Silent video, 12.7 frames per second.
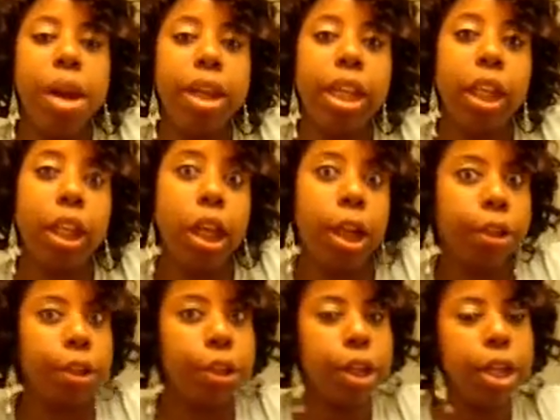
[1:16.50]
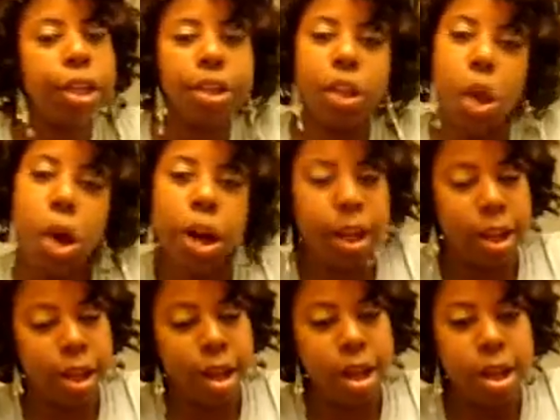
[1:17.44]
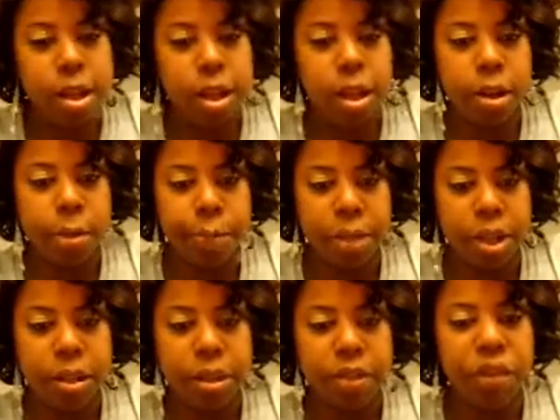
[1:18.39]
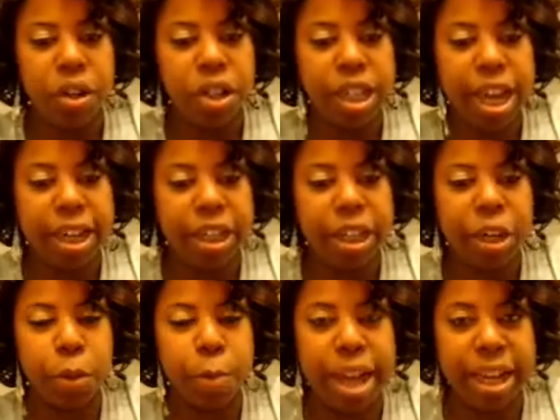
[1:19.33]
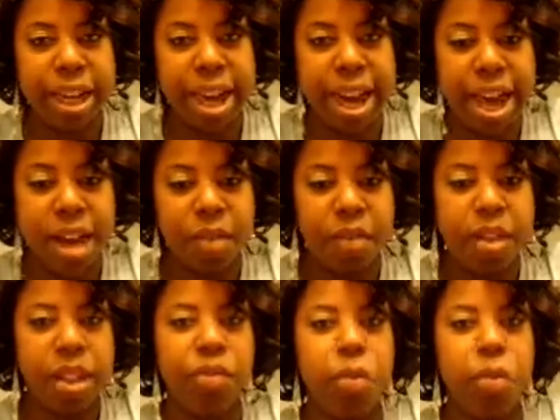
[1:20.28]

Alright, let's get started. The first eyeshadow palette I have